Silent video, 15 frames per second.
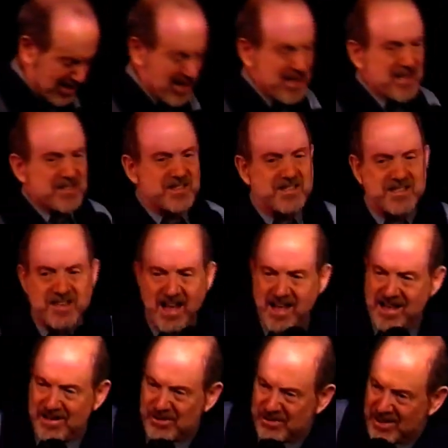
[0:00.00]

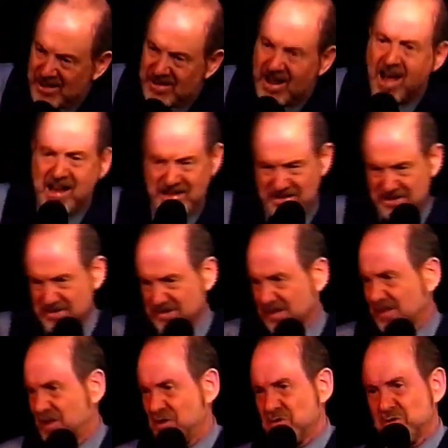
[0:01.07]
Saturday night is the
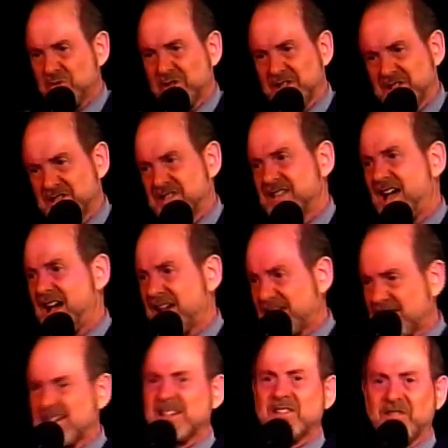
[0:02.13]
loneliest night
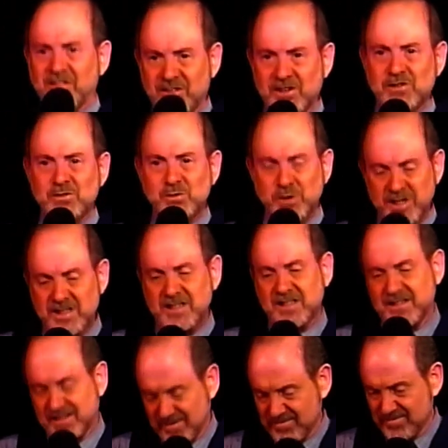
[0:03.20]
in the
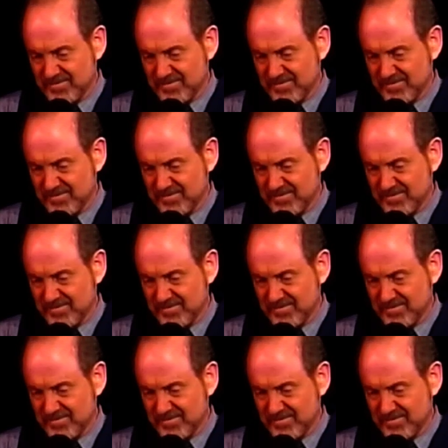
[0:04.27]
week.